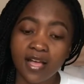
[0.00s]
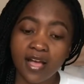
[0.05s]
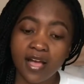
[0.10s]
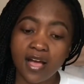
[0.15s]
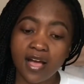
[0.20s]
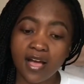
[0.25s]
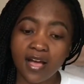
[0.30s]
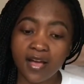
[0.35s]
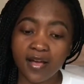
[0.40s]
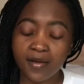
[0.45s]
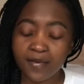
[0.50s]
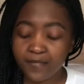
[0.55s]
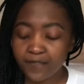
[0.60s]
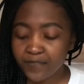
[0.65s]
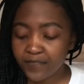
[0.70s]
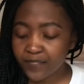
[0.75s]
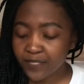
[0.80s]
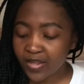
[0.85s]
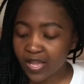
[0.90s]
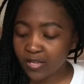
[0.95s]

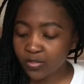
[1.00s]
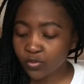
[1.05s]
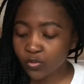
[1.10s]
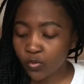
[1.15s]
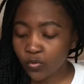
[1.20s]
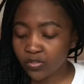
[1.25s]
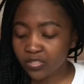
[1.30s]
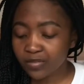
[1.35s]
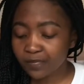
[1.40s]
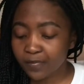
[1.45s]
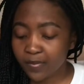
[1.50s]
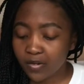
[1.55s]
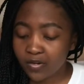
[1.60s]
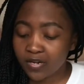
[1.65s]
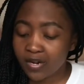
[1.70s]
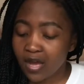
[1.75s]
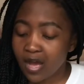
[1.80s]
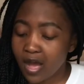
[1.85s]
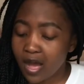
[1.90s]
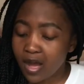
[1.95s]
I talked about
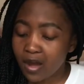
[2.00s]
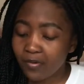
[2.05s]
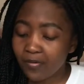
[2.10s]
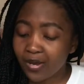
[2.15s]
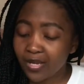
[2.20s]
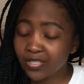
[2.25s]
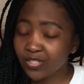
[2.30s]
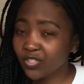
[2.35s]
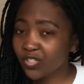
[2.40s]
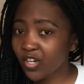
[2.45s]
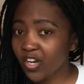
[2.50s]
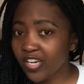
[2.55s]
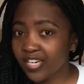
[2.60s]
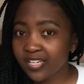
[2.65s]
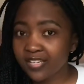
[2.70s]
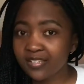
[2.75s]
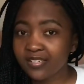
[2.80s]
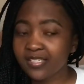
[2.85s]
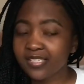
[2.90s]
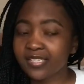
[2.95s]
how I
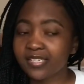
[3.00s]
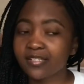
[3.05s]
started.